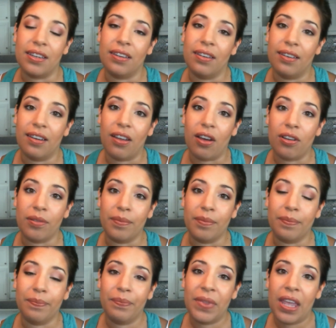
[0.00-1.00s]
and
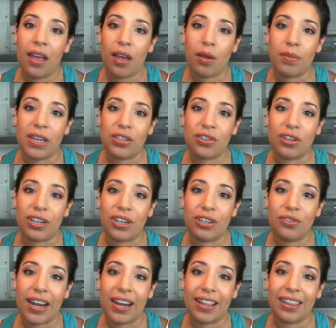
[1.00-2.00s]
I'll make sure to
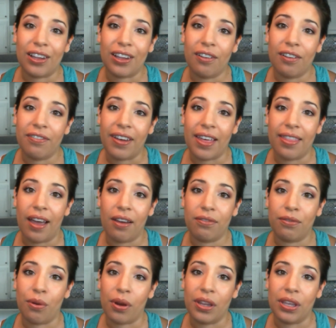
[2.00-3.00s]
try to clarify that
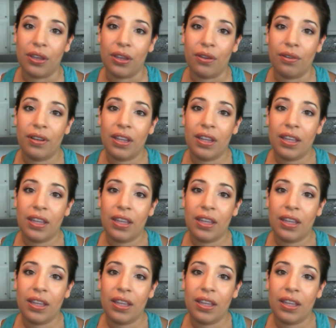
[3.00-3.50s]
for you